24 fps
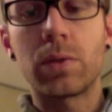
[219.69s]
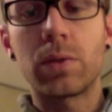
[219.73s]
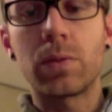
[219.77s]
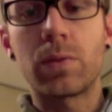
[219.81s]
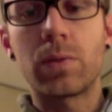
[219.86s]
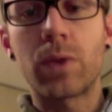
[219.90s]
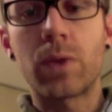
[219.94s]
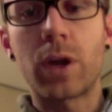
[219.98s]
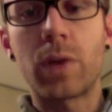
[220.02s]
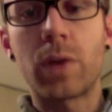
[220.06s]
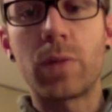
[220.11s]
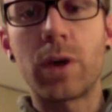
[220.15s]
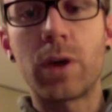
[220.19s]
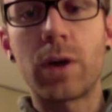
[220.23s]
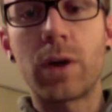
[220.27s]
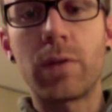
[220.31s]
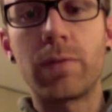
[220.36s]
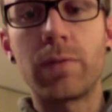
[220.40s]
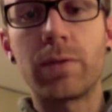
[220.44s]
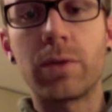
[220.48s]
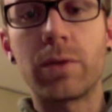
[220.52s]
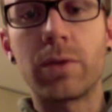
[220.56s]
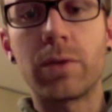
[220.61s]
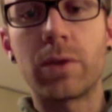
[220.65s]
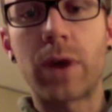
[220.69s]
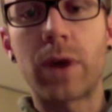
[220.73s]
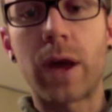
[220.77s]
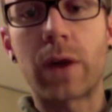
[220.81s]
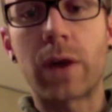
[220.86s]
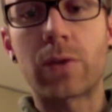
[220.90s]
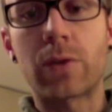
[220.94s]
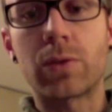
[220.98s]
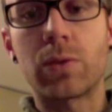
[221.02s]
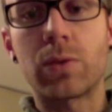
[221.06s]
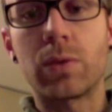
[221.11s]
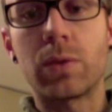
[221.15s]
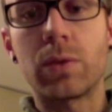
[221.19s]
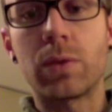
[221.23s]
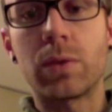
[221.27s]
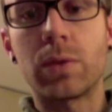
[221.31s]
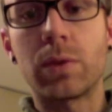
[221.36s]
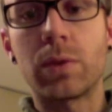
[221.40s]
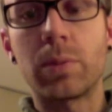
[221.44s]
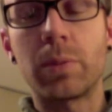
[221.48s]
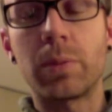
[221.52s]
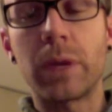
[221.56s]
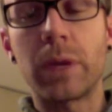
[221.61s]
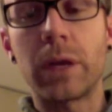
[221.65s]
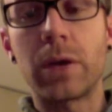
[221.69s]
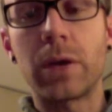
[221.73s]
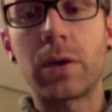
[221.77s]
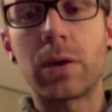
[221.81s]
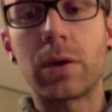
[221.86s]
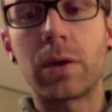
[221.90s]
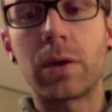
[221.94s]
right above your actual meter.